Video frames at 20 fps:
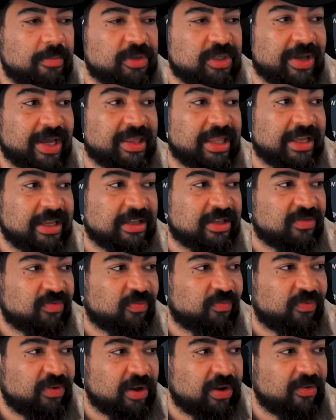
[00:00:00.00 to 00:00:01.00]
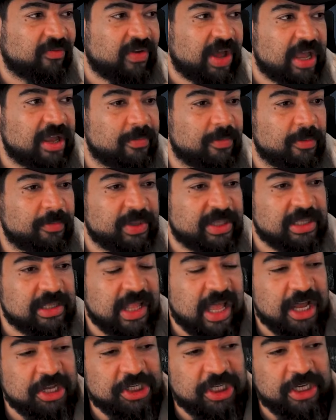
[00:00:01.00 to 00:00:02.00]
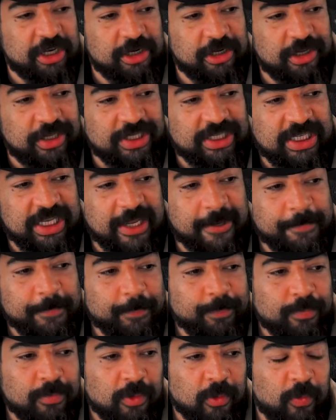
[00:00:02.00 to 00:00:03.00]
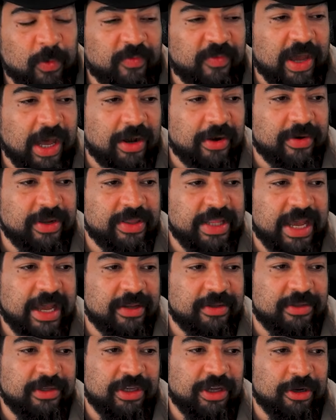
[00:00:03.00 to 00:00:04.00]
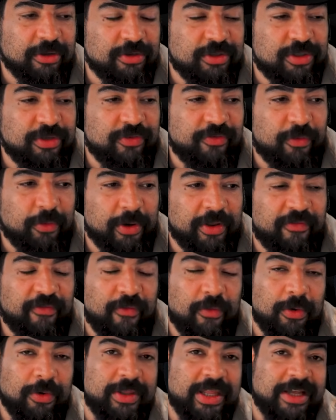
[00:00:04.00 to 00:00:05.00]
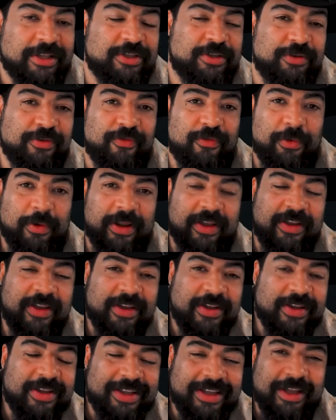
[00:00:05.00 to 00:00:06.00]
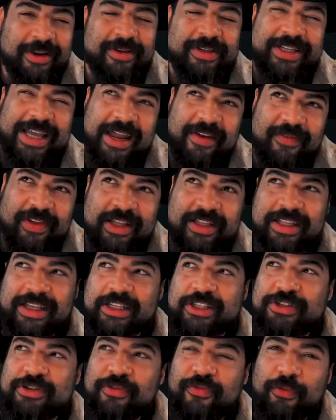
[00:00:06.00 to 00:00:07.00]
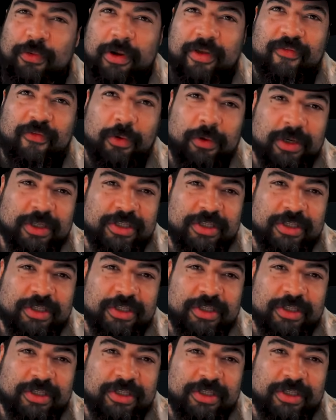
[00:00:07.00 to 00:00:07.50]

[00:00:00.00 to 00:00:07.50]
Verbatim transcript: so I think it's very valuable. But Delaja here, you can see we've got her in that you know 244, that 240. You know, it's kind of like the 244 to